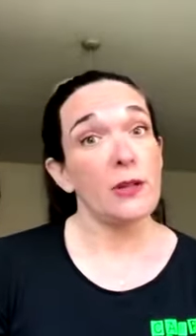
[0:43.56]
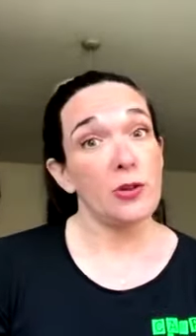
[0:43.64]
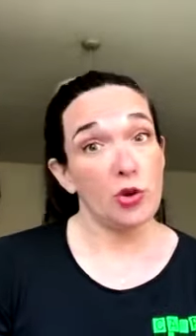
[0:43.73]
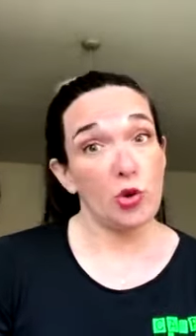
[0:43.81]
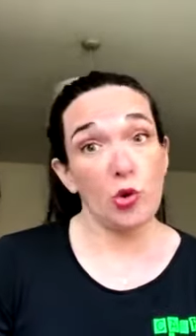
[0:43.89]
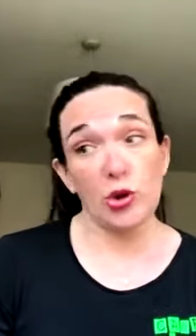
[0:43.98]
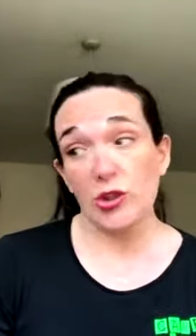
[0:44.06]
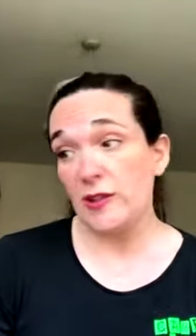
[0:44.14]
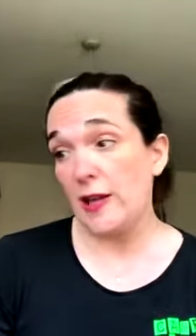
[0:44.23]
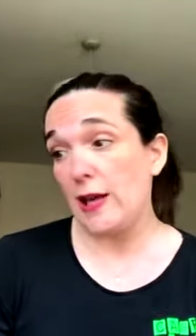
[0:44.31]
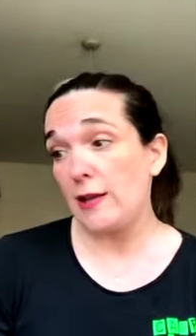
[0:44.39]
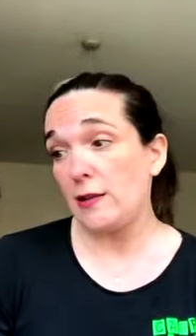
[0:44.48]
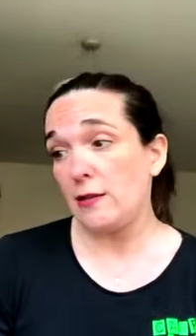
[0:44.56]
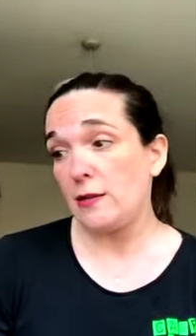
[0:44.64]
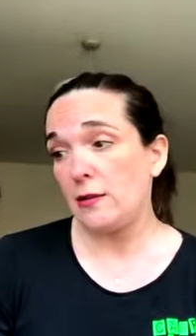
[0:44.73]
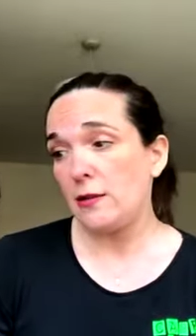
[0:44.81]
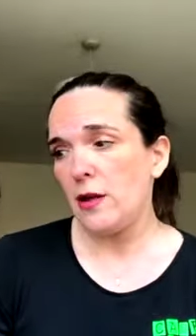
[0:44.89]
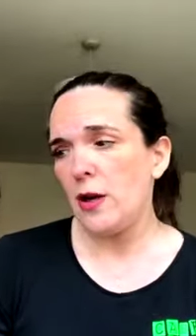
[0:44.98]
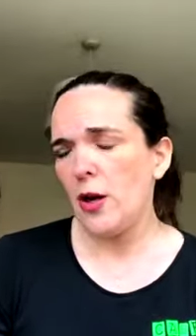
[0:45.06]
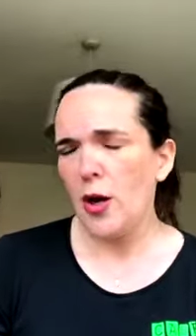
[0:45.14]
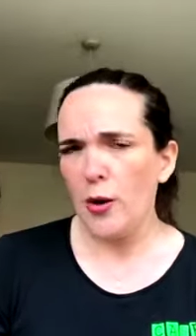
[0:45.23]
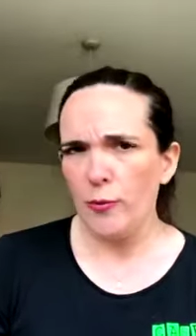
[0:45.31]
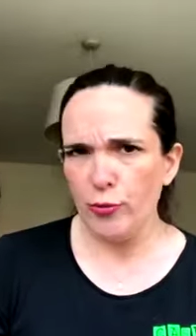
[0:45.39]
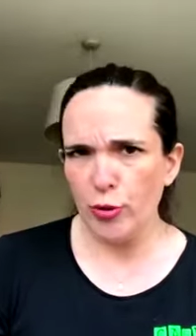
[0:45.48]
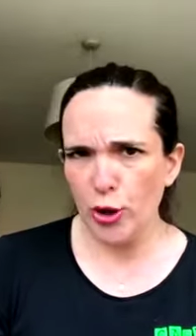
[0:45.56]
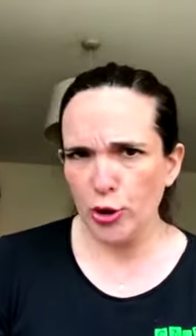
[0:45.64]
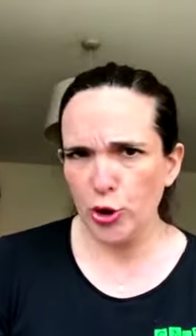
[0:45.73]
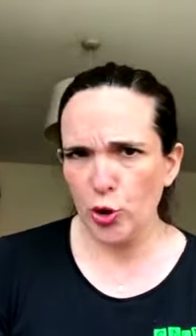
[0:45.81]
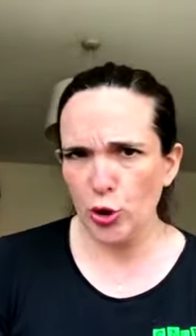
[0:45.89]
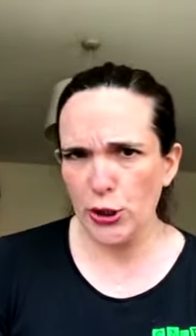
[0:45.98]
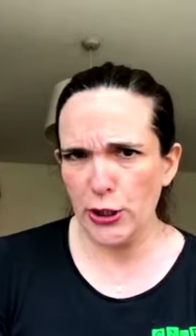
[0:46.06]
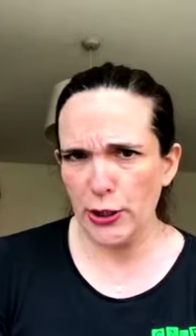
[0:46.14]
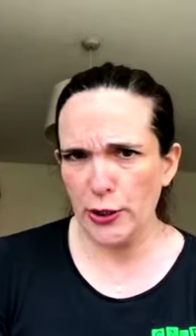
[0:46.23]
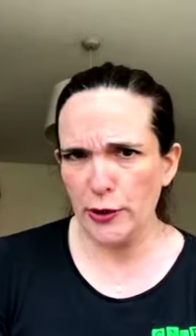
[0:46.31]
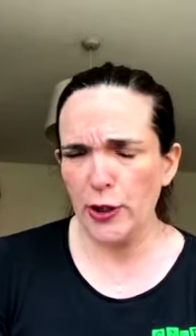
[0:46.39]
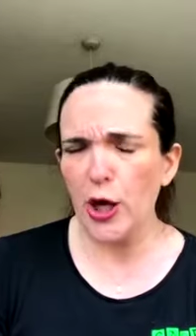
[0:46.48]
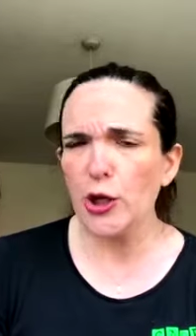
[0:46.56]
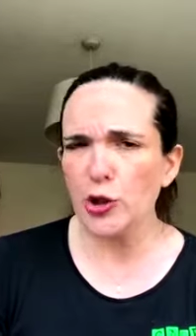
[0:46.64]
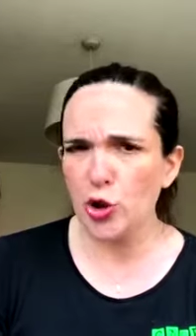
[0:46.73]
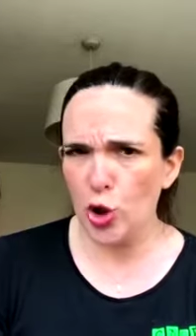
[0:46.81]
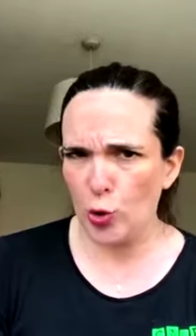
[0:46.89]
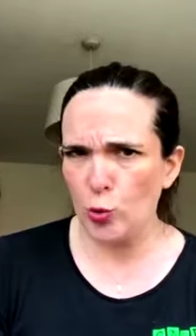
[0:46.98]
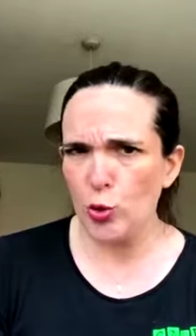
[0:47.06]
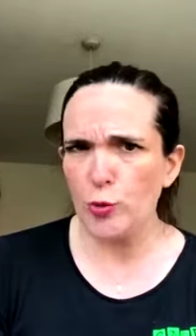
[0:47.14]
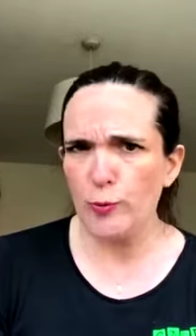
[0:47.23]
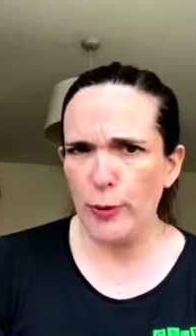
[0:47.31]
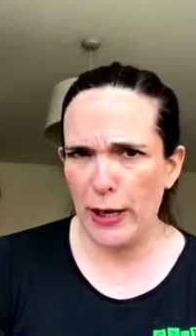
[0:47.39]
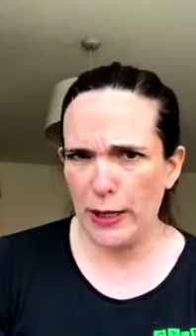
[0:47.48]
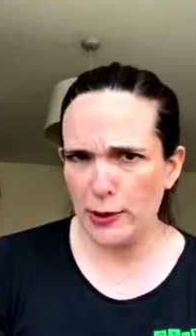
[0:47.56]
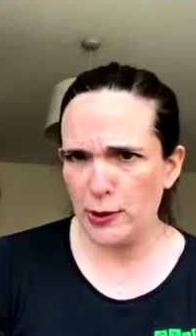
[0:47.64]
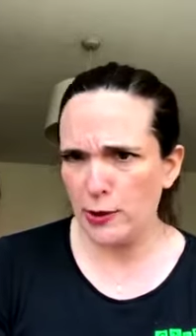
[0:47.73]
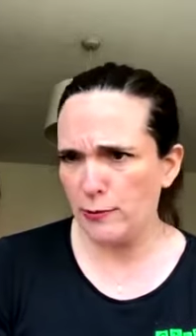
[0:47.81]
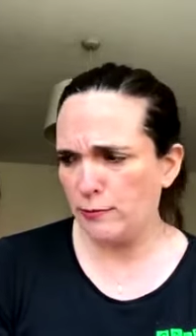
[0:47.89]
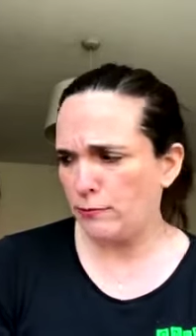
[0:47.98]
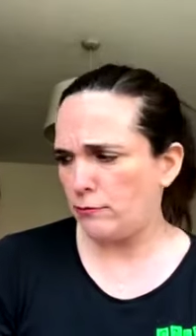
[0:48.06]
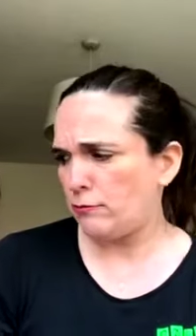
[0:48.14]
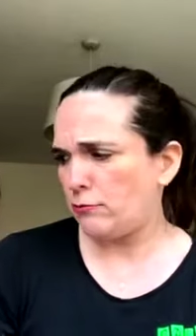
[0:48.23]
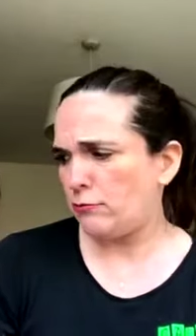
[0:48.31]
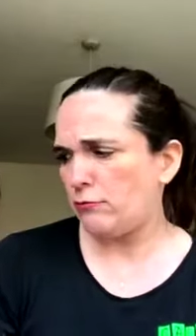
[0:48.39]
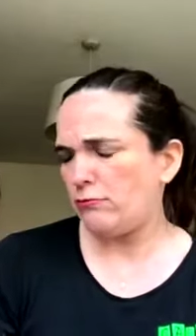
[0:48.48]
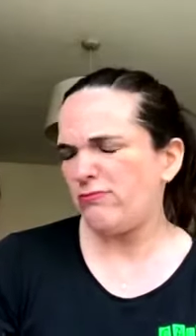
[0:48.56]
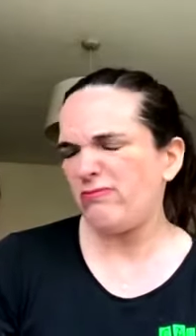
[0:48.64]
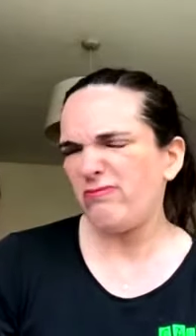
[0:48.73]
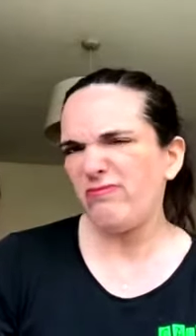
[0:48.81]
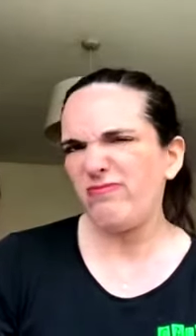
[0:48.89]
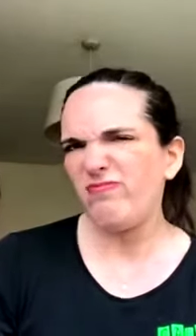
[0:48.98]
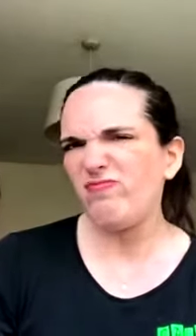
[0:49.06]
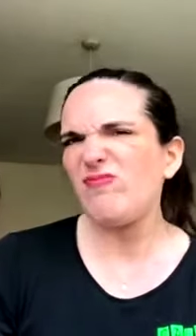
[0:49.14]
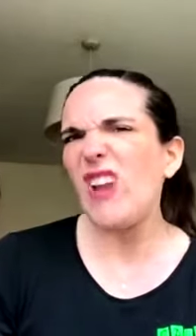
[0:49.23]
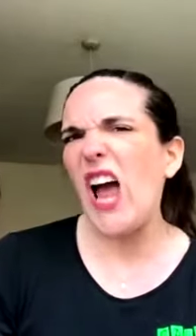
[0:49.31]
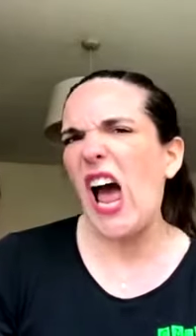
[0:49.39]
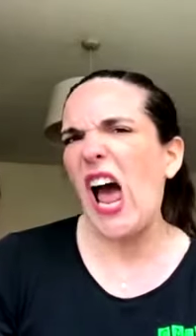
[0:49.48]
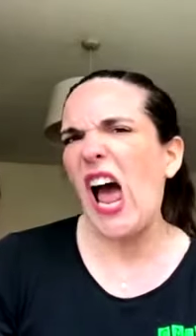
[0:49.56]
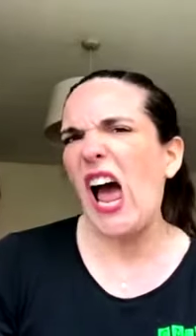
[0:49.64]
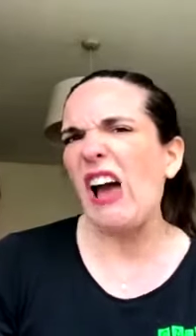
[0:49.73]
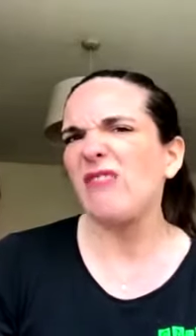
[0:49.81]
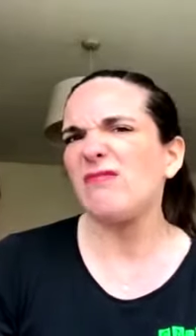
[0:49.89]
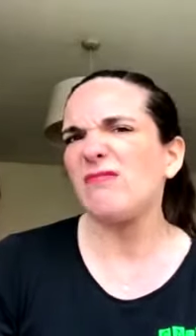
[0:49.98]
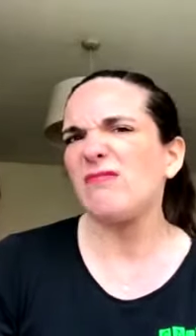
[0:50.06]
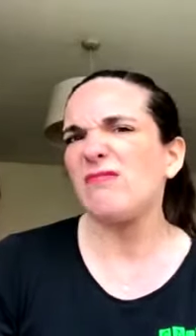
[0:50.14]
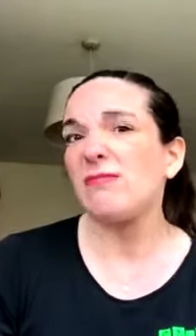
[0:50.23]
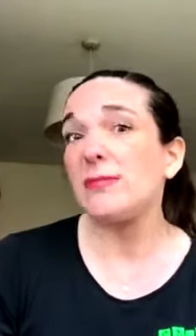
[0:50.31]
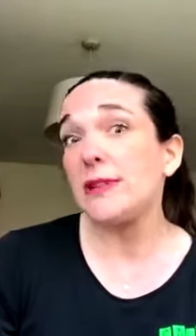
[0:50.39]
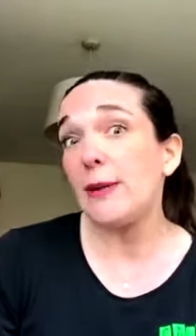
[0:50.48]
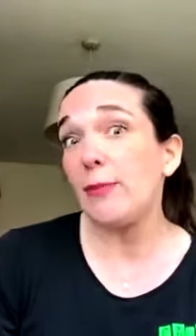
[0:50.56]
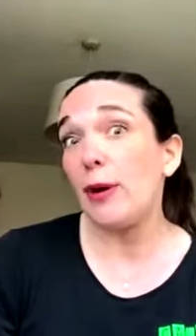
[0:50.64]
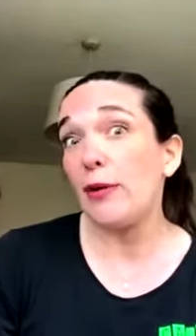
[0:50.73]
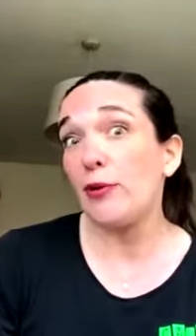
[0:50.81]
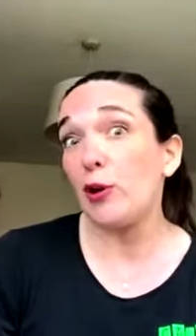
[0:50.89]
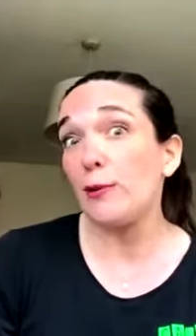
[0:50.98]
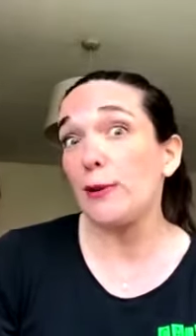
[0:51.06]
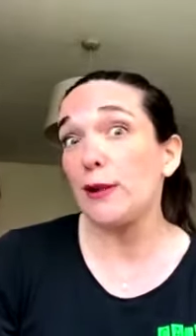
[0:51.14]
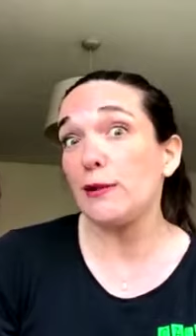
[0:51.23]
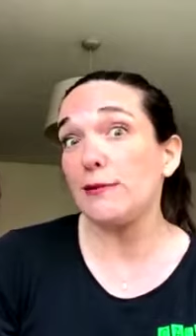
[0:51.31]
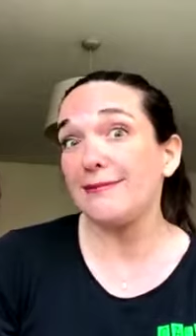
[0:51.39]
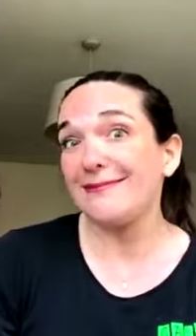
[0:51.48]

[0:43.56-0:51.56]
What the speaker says: George said, brush your teeth and go to bed. Nah, said Bartholomew.